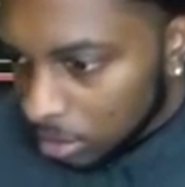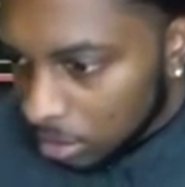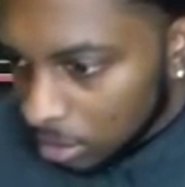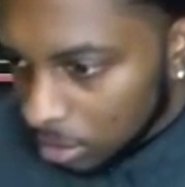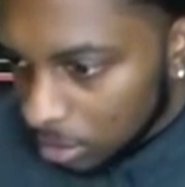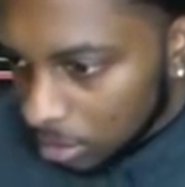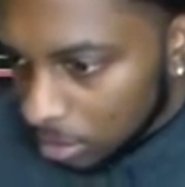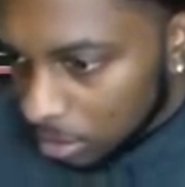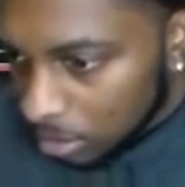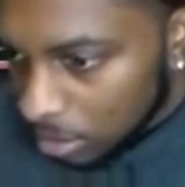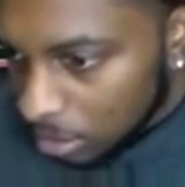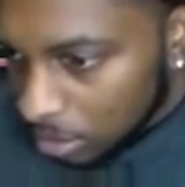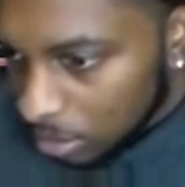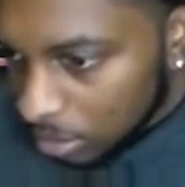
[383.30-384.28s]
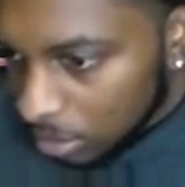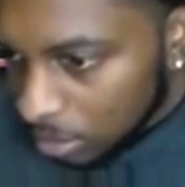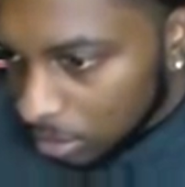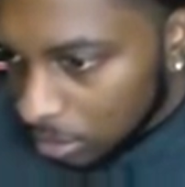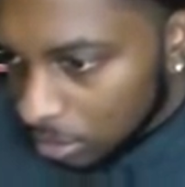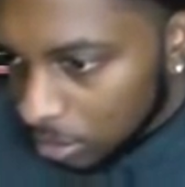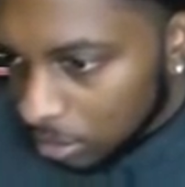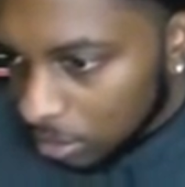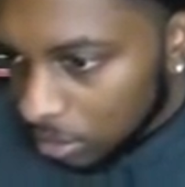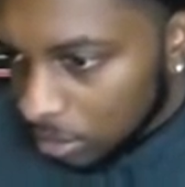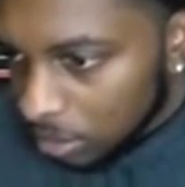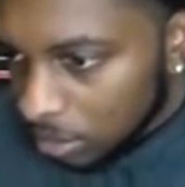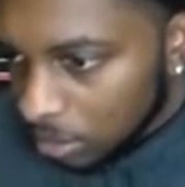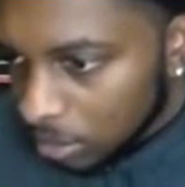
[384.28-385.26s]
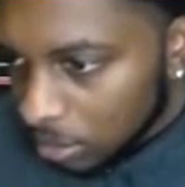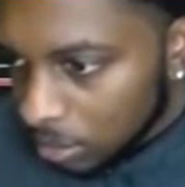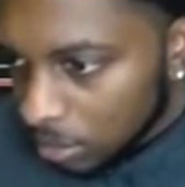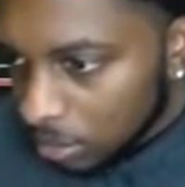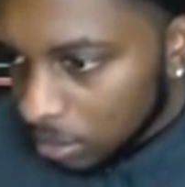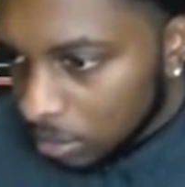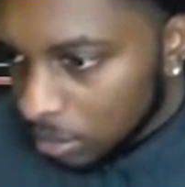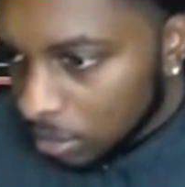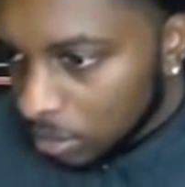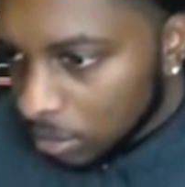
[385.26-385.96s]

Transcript: [no speech]